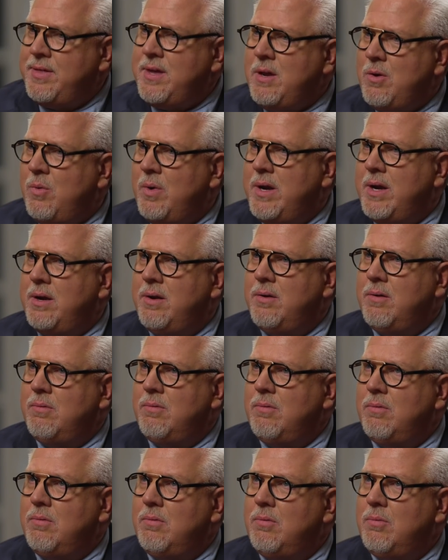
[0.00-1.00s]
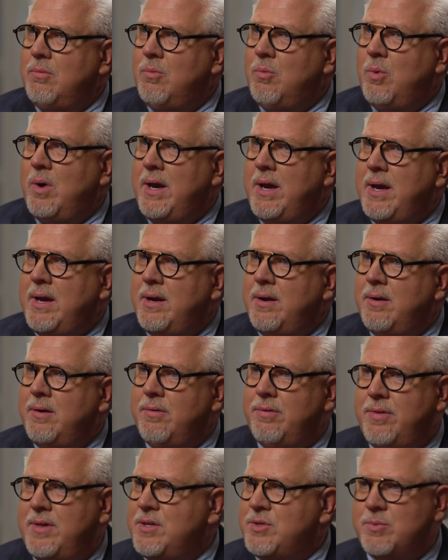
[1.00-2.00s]
think when
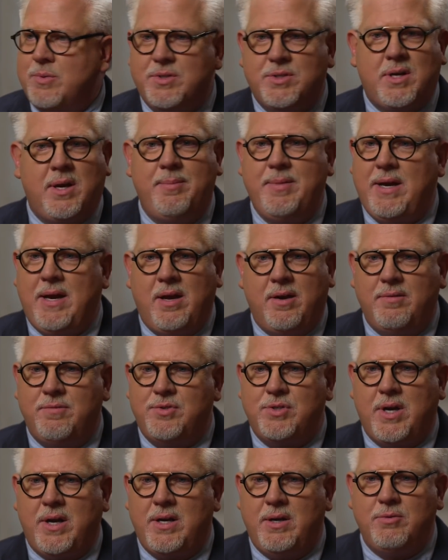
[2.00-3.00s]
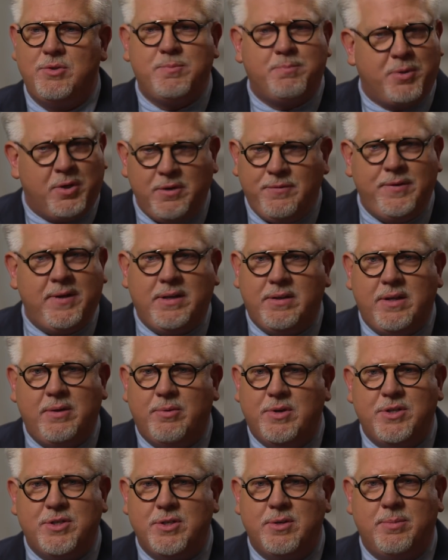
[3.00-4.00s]
when this was coming out of China, it was perfectly
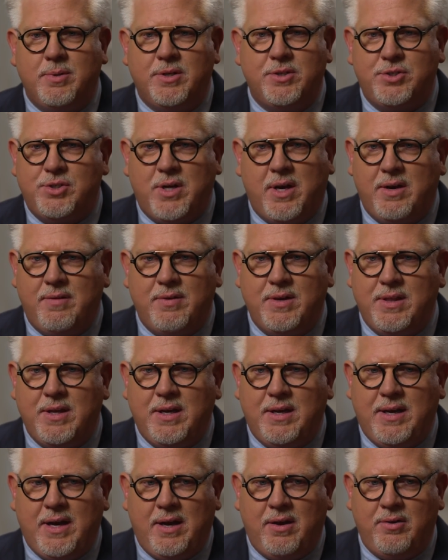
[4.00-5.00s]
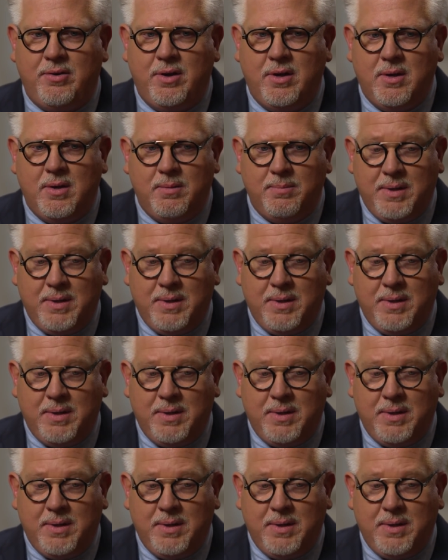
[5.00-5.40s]
reasonable to shut everything down yeah.